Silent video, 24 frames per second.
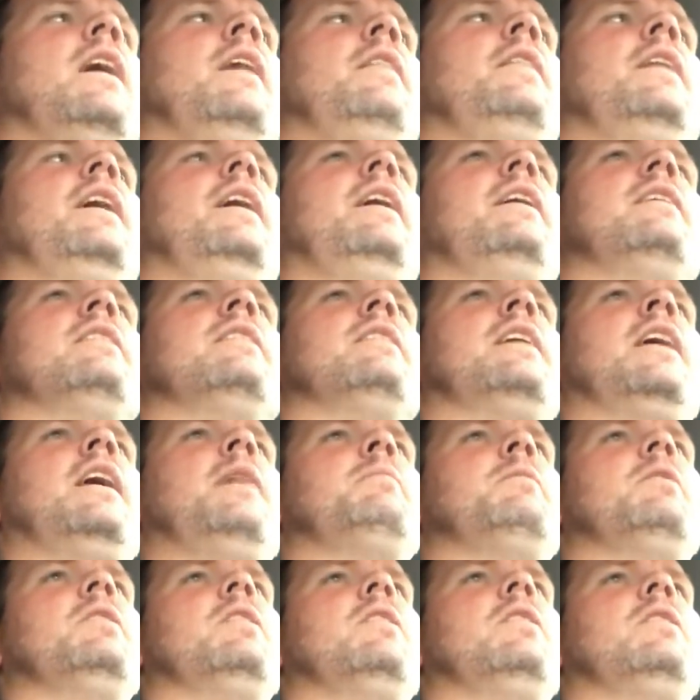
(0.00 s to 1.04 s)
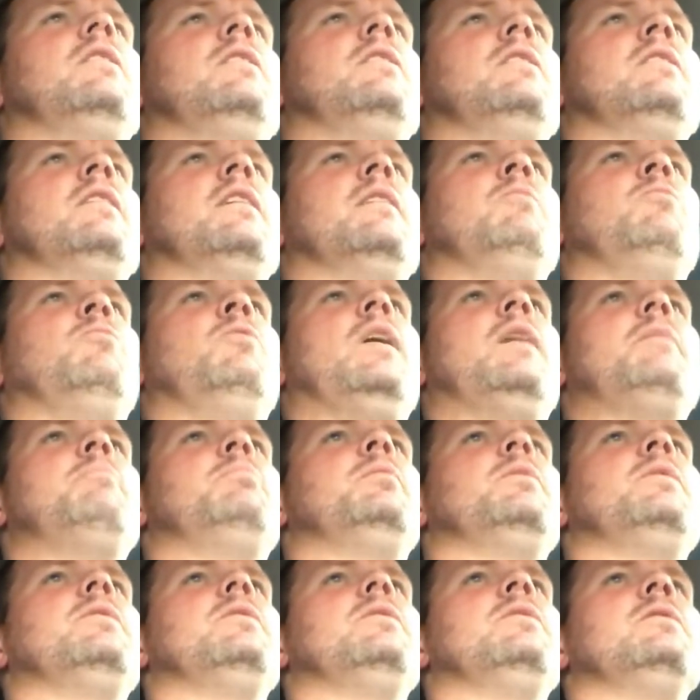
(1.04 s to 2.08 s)
and then came along
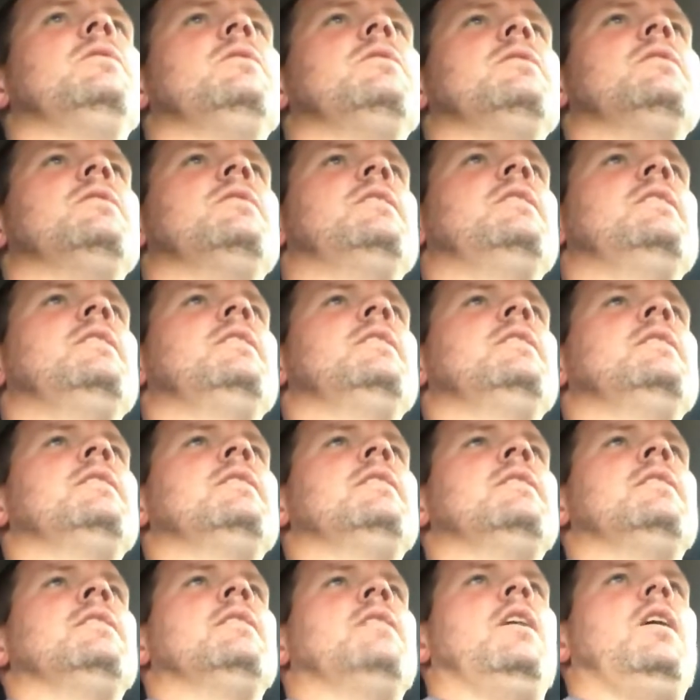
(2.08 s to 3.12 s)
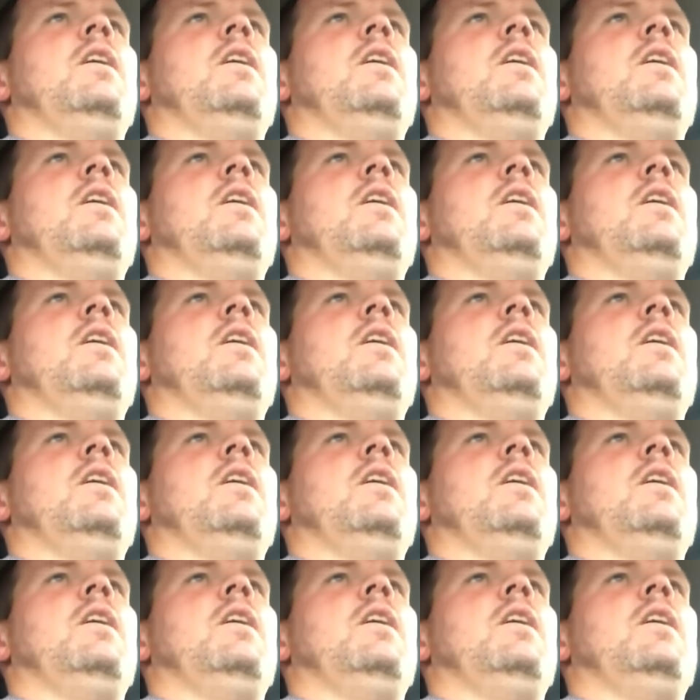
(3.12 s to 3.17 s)
Webull.